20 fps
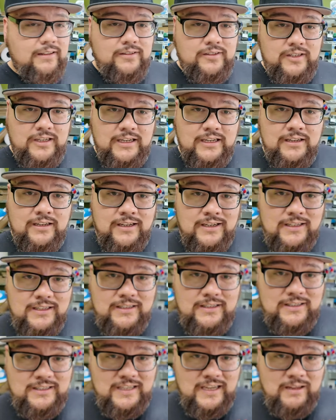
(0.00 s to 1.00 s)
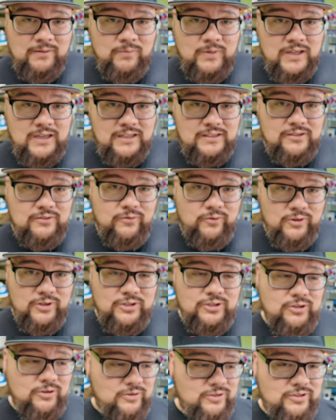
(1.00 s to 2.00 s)
See? 10 minutes for the
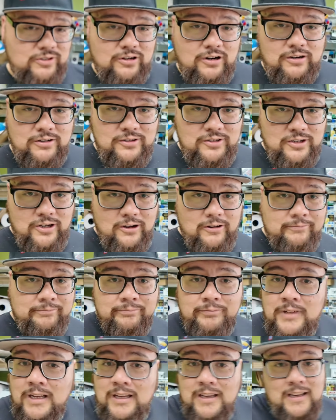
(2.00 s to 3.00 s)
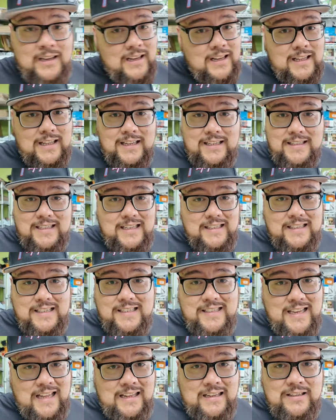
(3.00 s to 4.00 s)
show to start. So let's get to
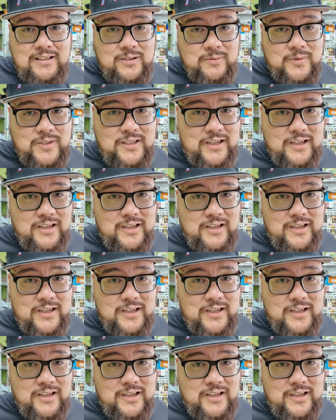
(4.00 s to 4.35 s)
selling some